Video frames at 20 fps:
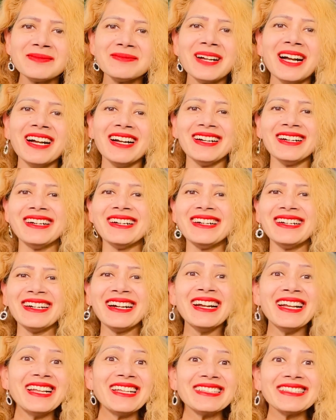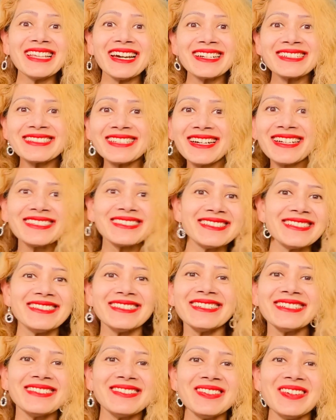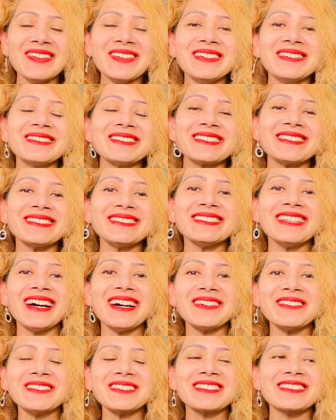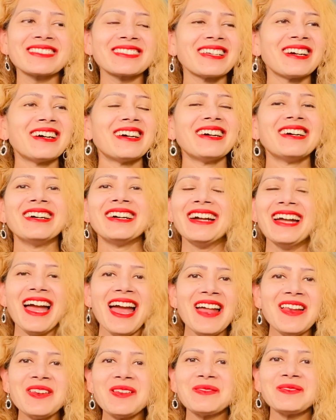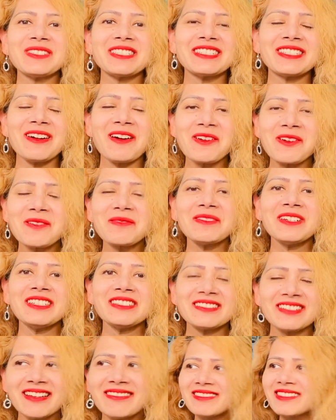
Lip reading: That I didn't know. So that was end of the documentary.